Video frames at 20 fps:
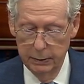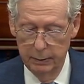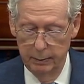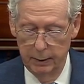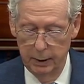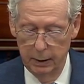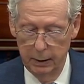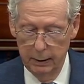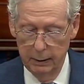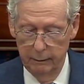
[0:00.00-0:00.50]

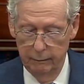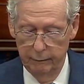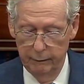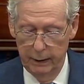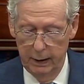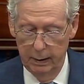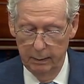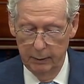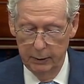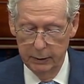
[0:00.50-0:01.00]
American
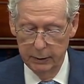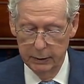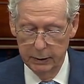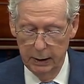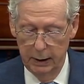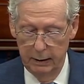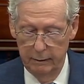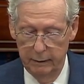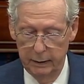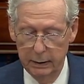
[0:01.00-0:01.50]
families'
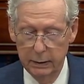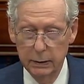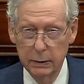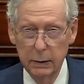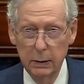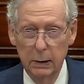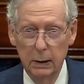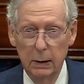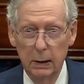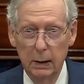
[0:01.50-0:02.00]
savings
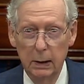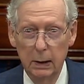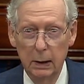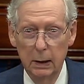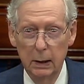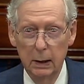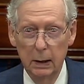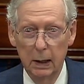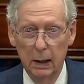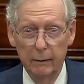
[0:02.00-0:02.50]

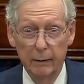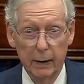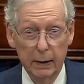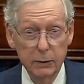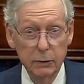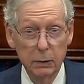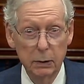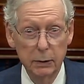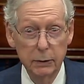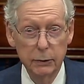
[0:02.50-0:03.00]
have
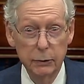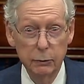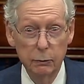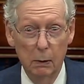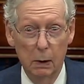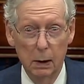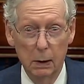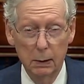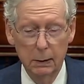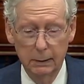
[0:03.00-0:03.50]
actually
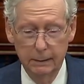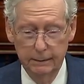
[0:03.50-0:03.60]
shrunk.